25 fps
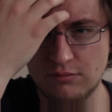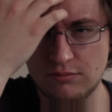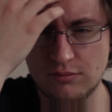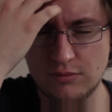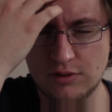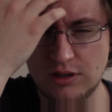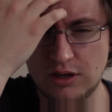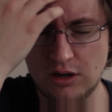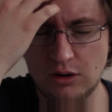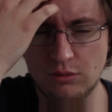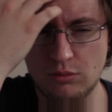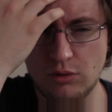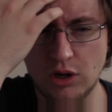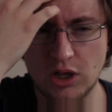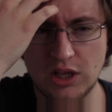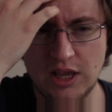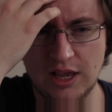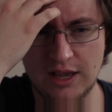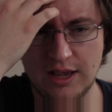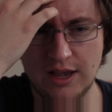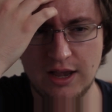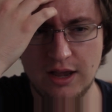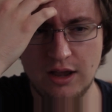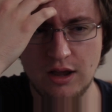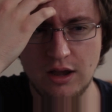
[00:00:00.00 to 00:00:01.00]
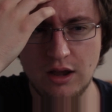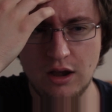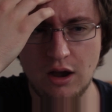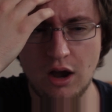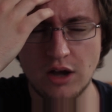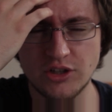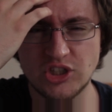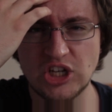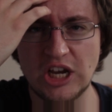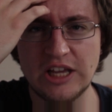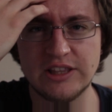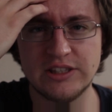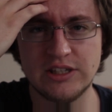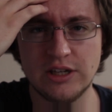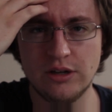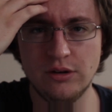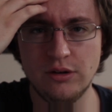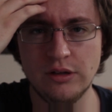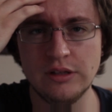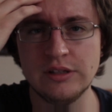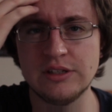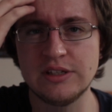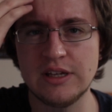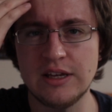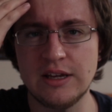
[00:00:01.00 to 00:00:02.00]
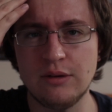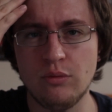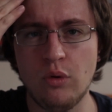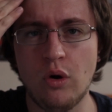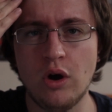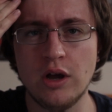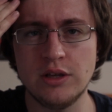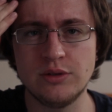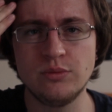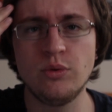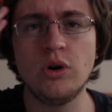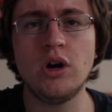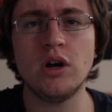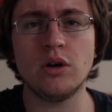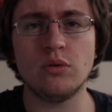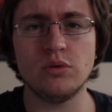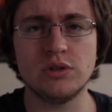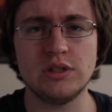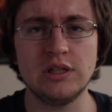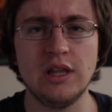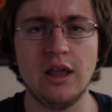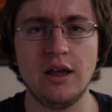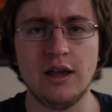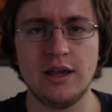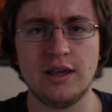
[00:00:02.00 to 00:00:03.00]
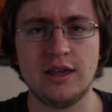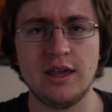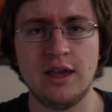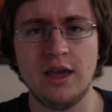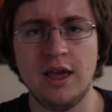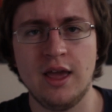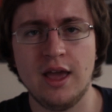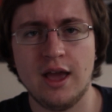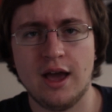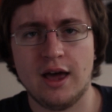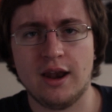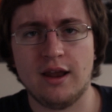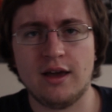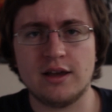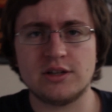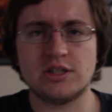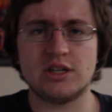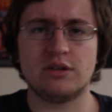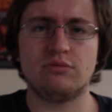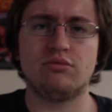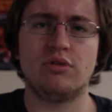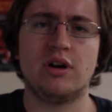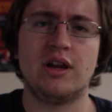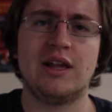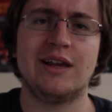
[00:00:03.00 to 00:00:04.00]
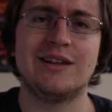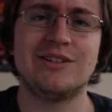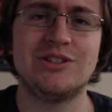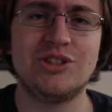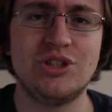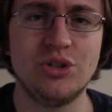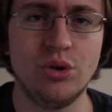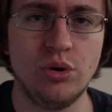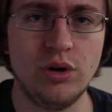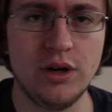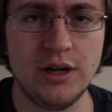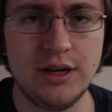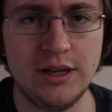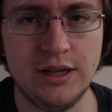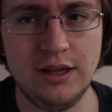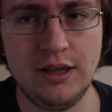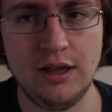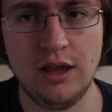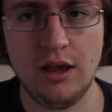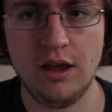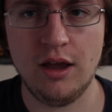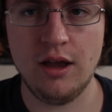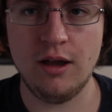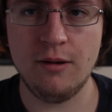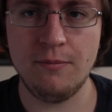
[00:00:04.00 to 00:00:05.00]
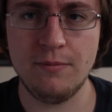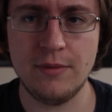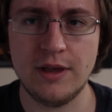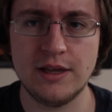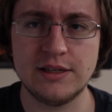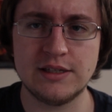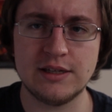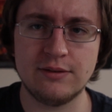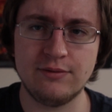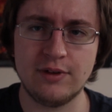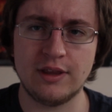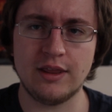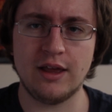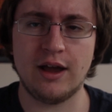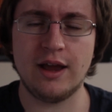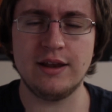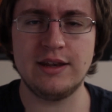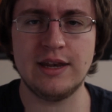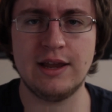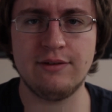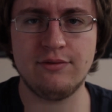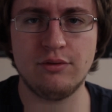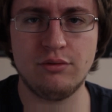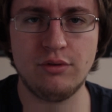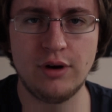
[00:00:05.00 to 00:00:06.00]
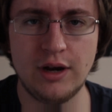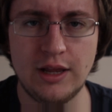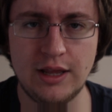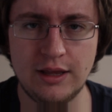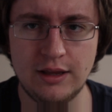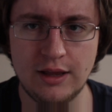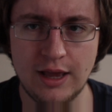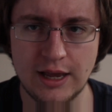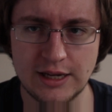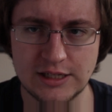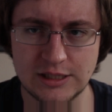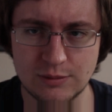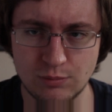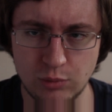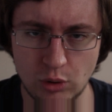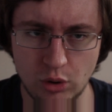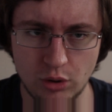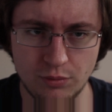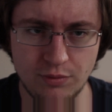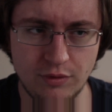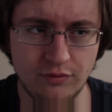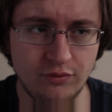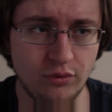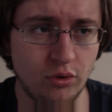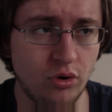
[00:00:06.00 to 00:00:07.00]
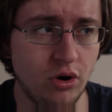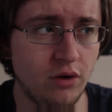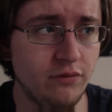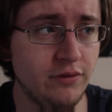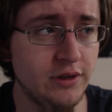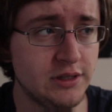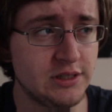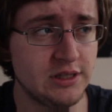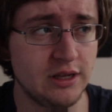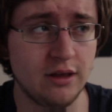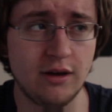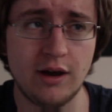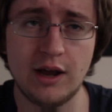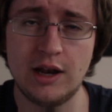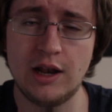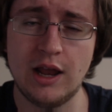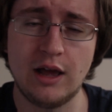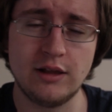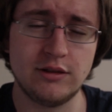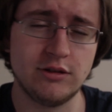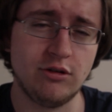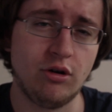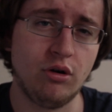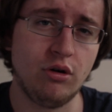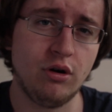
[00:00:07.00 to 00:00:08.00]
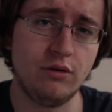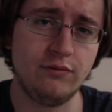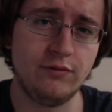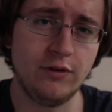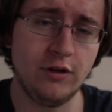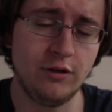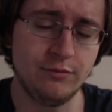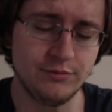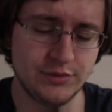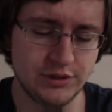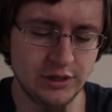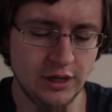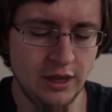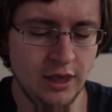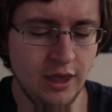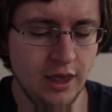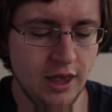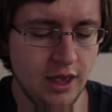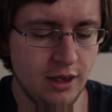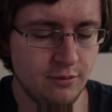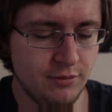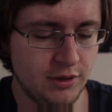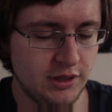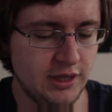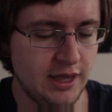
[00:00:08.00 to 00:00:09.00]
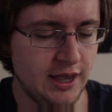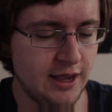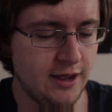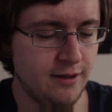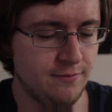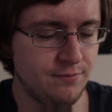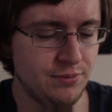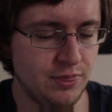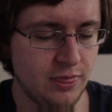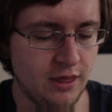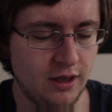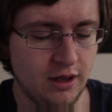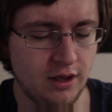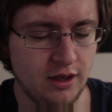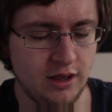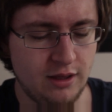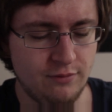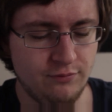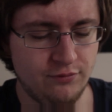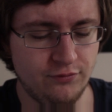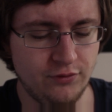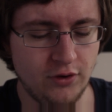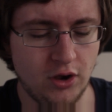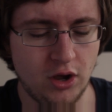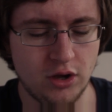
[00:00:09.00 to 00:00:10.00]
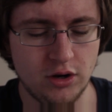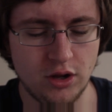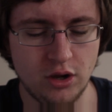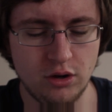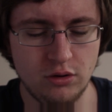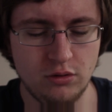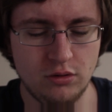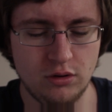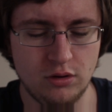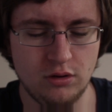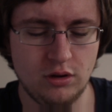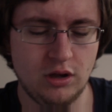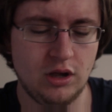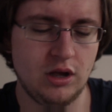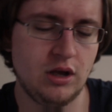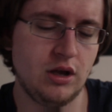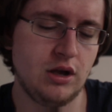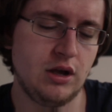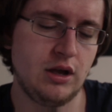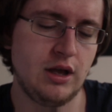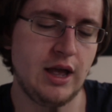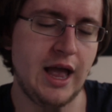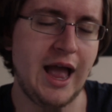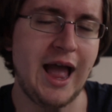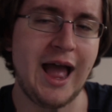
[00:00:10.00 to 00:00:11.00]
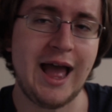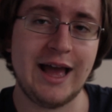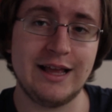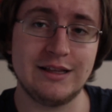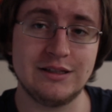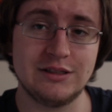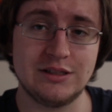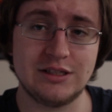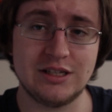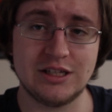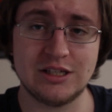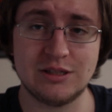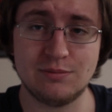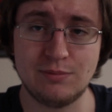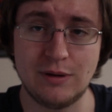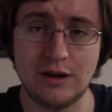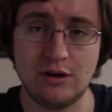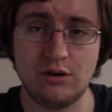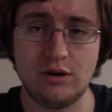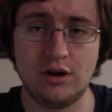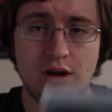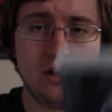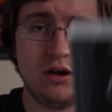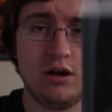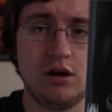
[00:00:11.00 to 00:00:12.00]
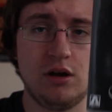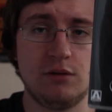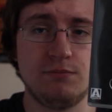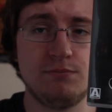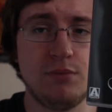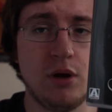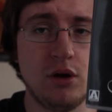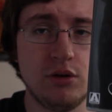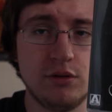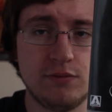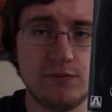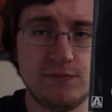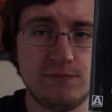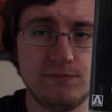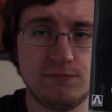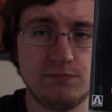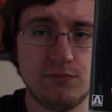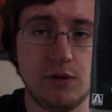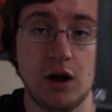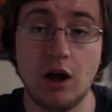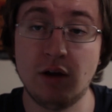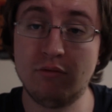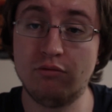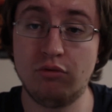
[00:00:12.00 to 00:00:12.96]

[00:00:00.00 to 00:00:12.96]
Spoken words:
you know, looking at Argento and seeing what his work was like, and I actually really enjoyed it. It's something that I'd never really explored before. Obviously, I liked horror films, but yeah, Inferno and Suspiria are both. I